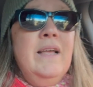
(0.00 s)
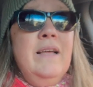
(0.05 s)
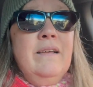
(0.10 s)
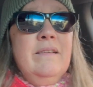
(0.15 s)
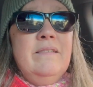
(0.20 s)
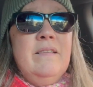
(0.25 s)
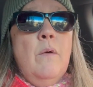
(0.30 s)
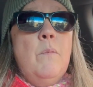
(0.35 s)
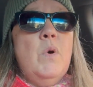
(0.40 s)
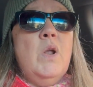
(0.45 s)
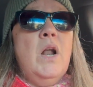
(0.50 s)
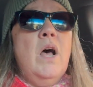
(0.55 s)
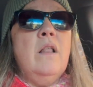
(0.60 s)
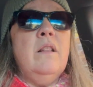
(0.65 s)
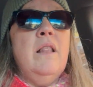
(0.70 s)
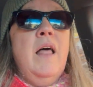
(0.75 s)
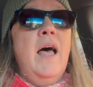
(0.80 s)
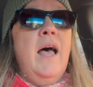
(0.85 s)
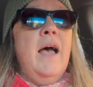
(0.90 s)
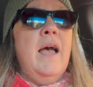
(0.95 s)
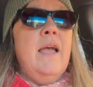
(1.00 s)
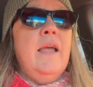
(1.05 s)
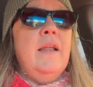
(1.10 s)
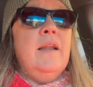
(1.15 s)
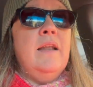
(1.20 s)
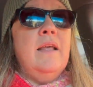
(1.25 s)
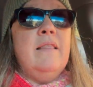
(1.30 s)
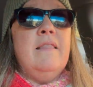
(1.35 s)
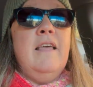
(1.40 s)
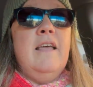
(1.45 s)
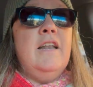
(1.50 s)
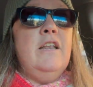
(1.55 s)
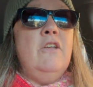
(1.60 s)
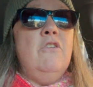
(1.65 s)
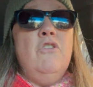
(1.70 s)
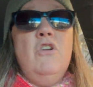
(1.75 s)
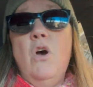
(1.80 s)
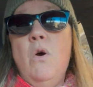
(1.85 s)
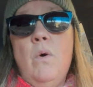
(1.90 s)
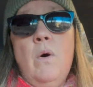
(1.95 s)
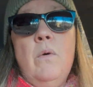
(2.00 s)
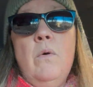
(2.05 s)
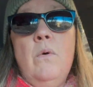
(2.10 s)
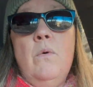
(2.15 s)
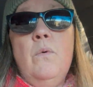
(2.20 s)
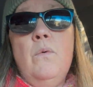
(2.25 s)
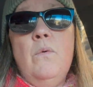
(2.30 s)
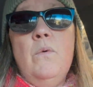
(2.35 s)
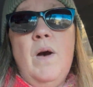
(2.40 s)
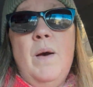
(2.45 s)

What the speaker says: someone online than you know